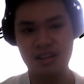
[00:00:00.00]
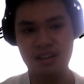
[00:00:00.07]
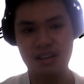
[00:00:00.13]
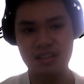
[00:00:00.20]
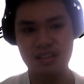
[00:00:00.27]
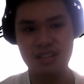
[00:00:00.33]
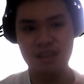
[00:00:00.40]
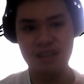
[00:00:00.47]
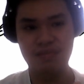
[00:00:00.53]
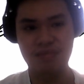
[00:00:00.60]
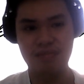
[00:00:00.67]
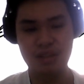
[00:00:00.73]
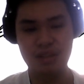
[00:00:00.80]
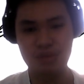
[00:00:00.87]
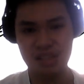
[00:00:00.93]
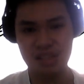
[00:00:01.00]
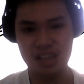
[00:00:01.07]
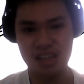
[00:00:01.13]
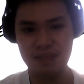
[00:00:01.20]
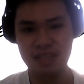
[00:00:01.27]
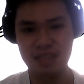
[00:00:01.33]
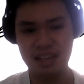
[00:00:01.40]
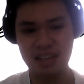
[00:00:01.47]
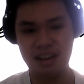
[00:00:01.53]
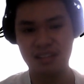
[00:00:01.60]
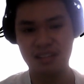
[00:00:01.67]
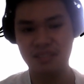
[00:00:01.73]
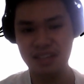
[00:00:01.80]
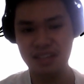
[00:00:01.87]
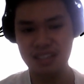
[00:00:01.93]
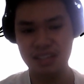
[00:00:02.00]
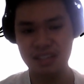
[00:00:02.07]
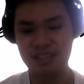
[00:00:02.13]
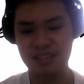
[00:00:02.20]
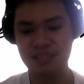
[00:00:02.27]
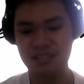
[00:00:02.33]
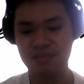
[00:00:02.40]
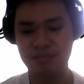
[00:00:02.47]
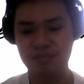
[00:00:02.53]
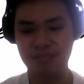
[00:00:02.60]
on top between types and characteristics.